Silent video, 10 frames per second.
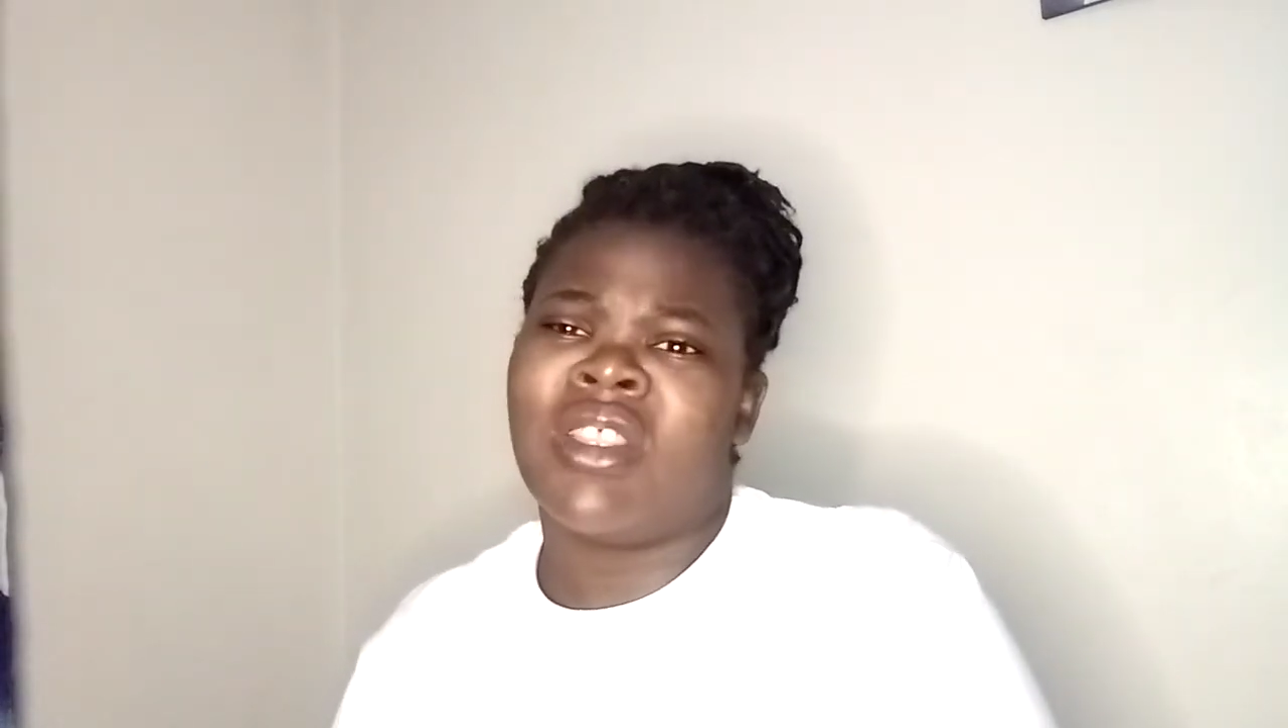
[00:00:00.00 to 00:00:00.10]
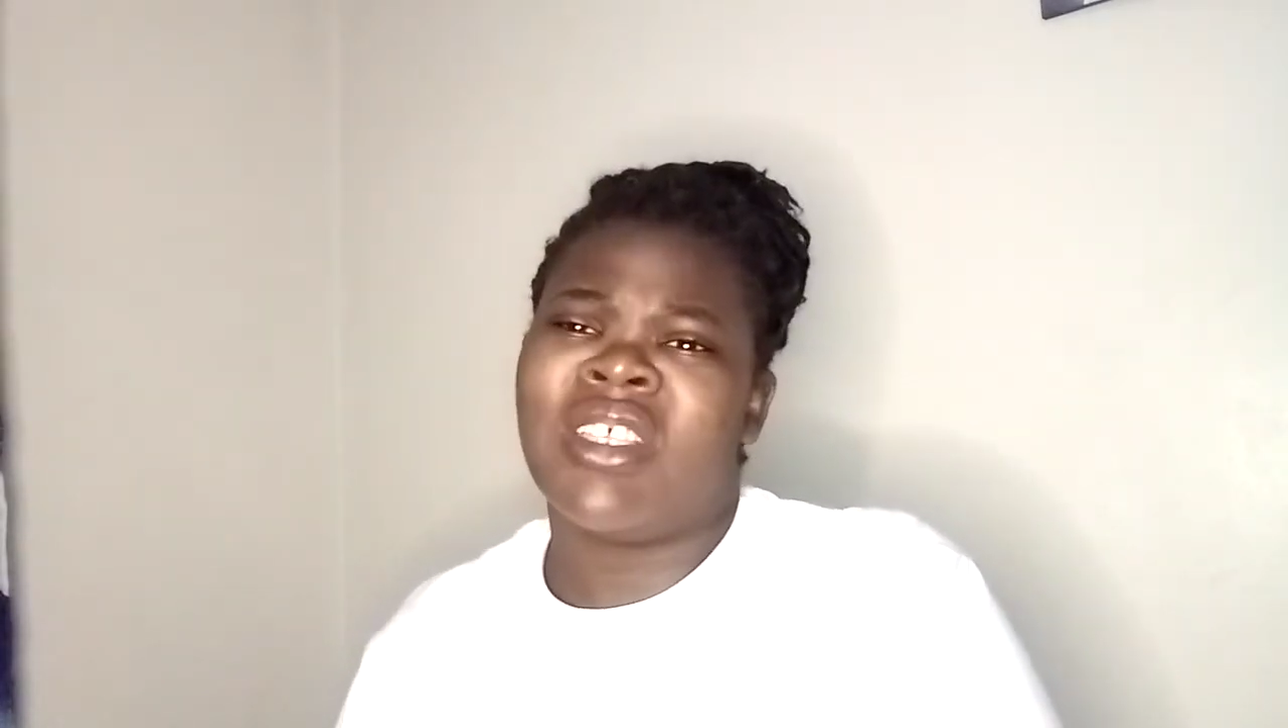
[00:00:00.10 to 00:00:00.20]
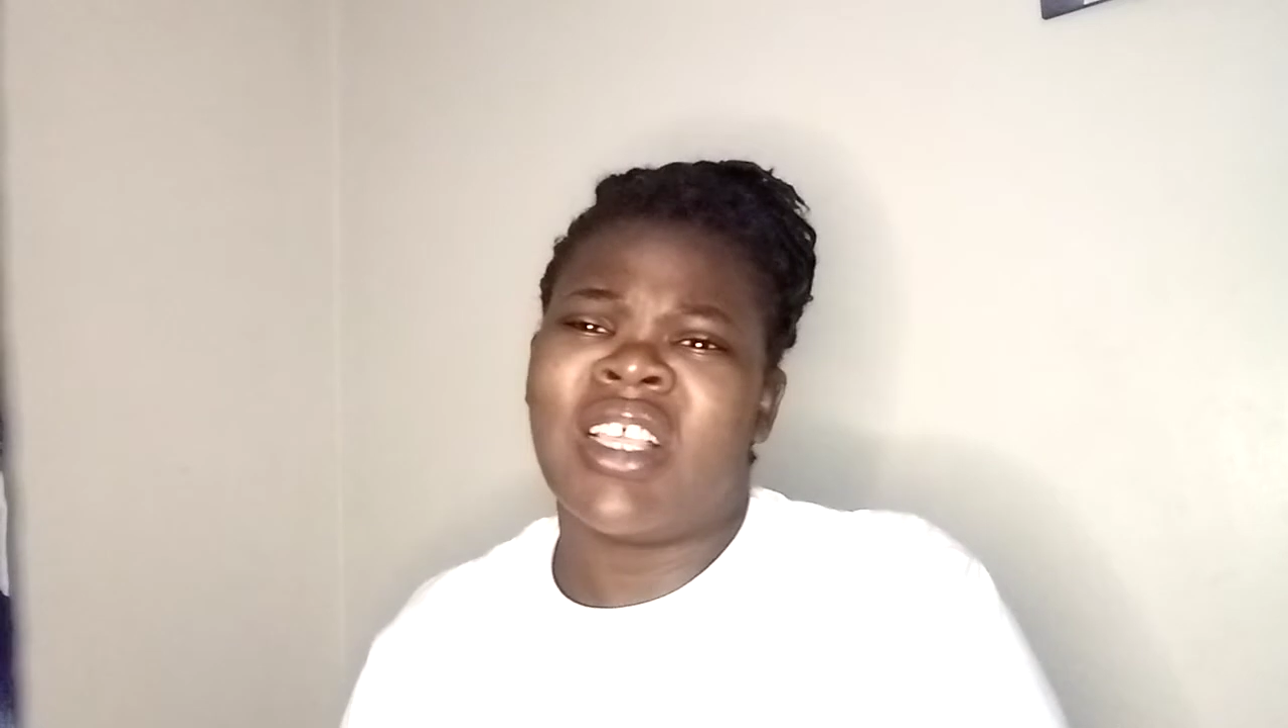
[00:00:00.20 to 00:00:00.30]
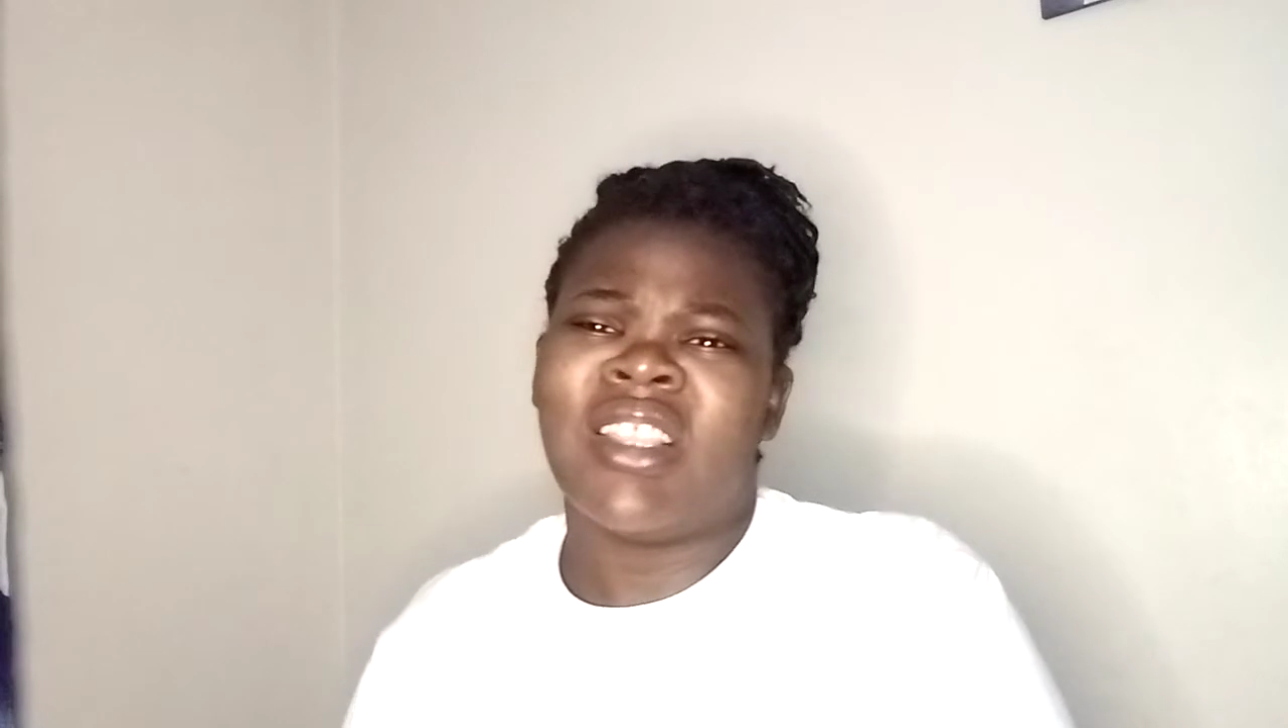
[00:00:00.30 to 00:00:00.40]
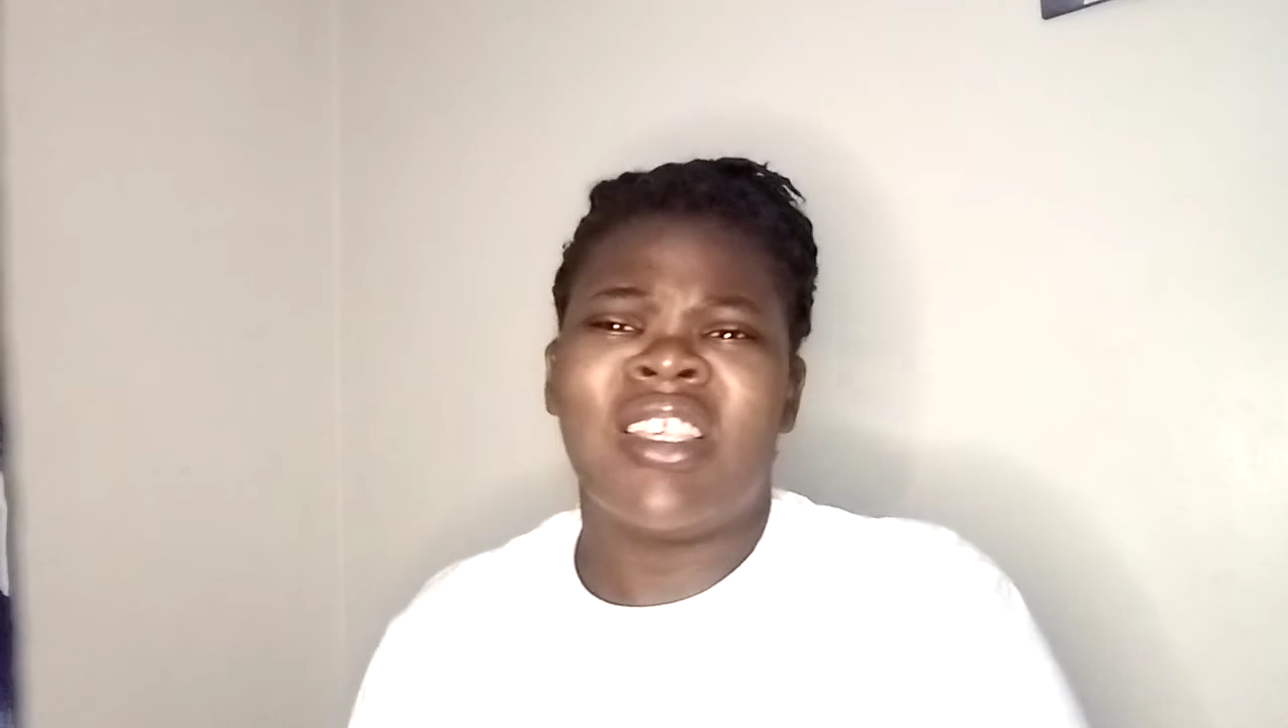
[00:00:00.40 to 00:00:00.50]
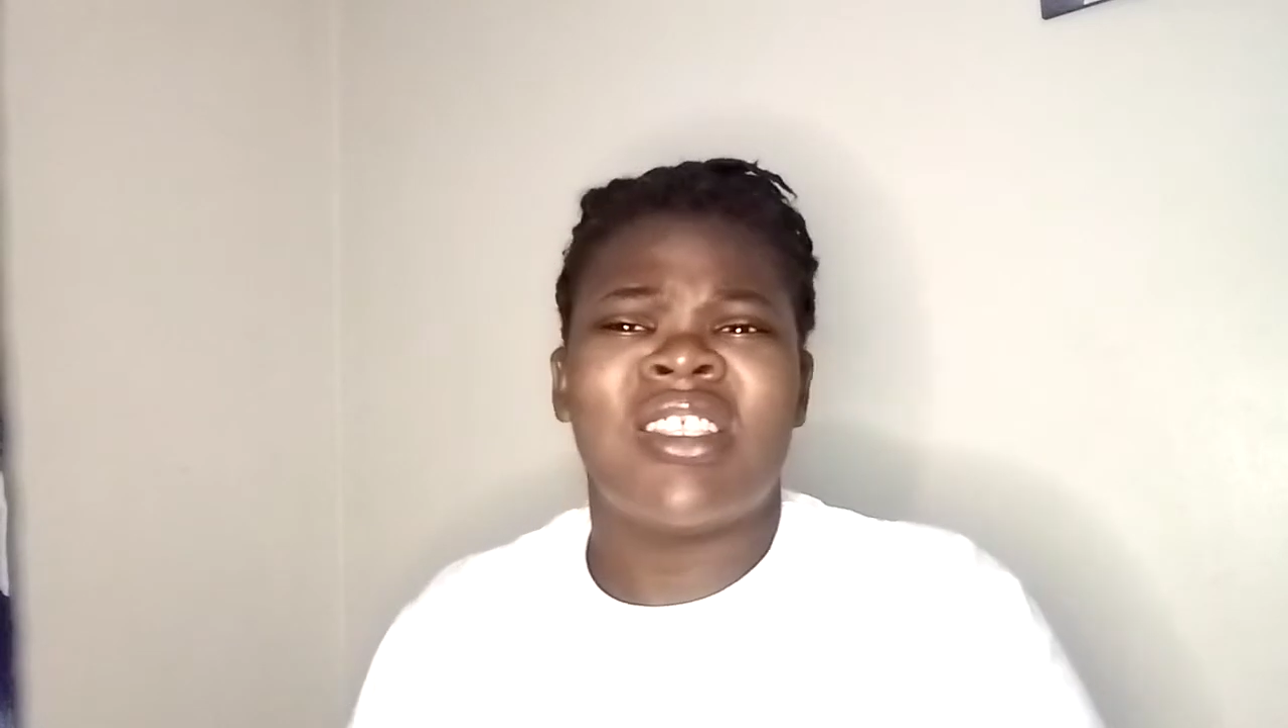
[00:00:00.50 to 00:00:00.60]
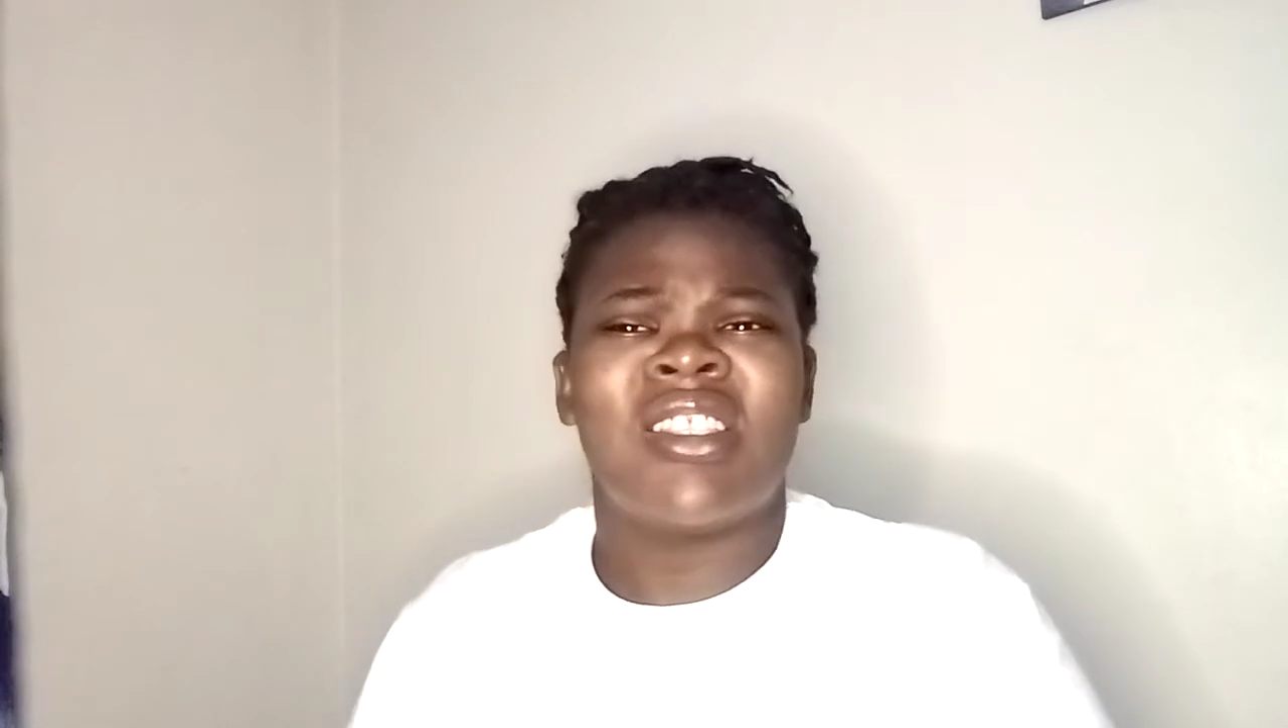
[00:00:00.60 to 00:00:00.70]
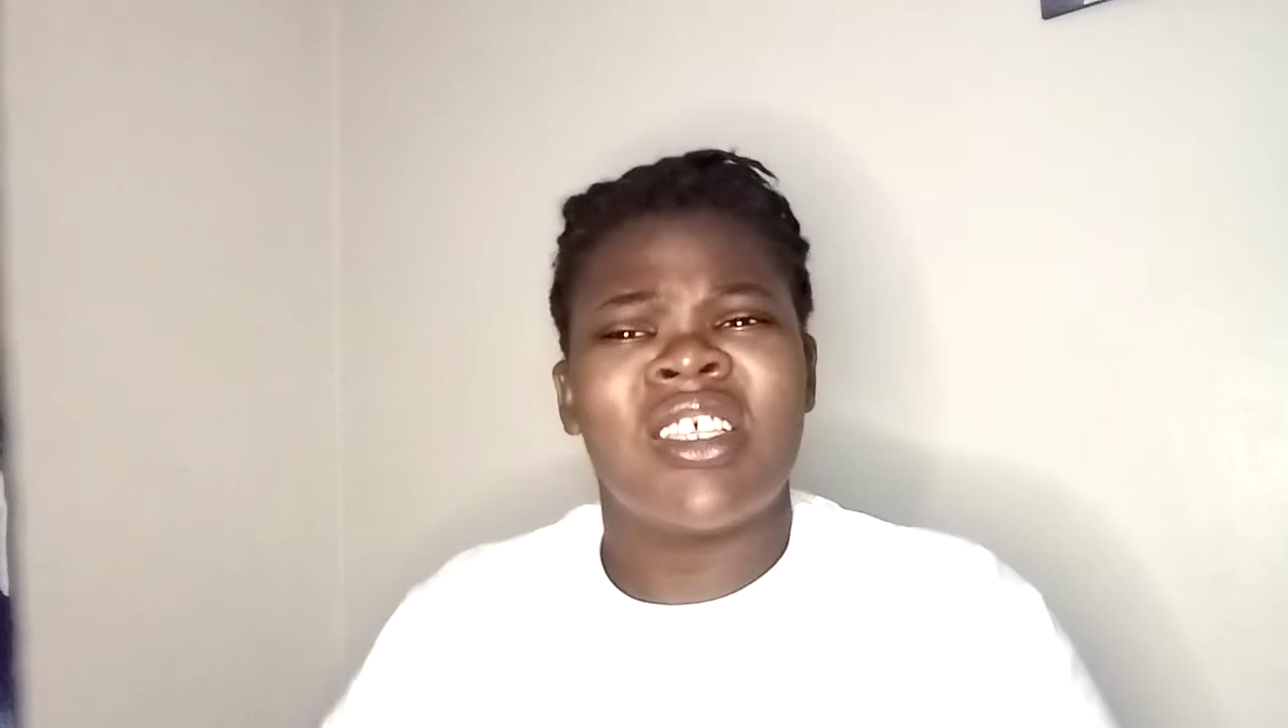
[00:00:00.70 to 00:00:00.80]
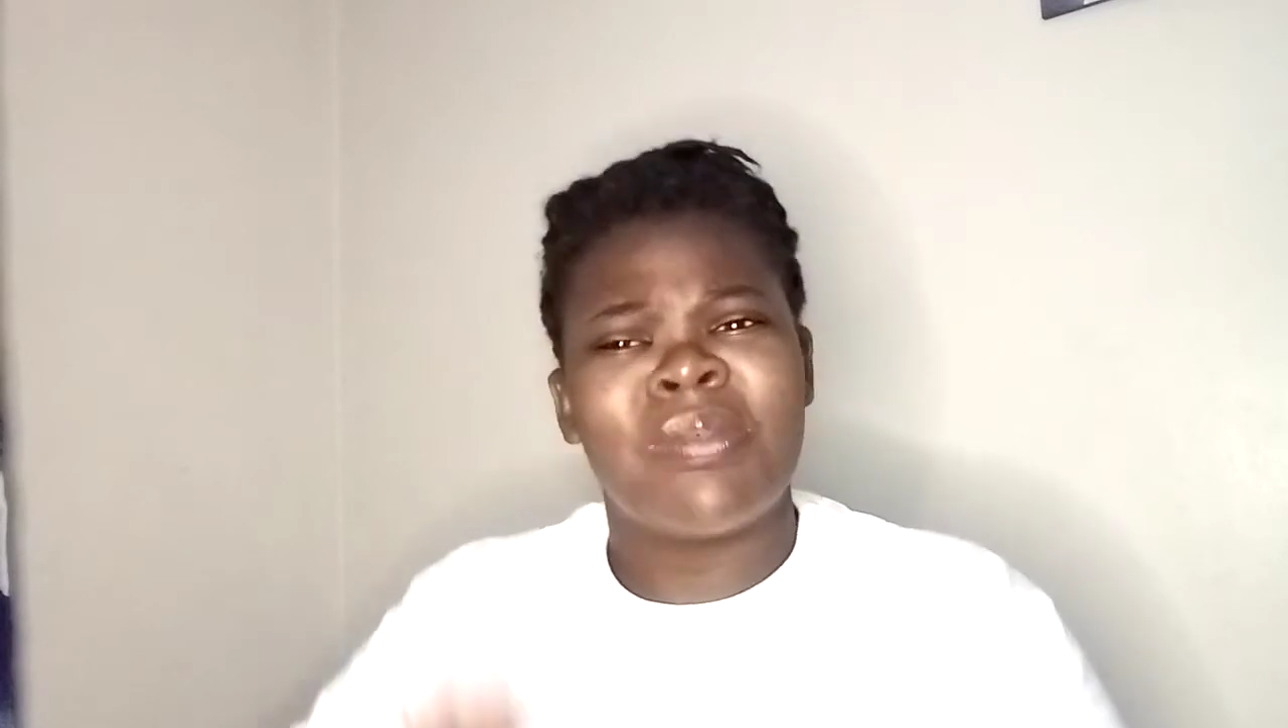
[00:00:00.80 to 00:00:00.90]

These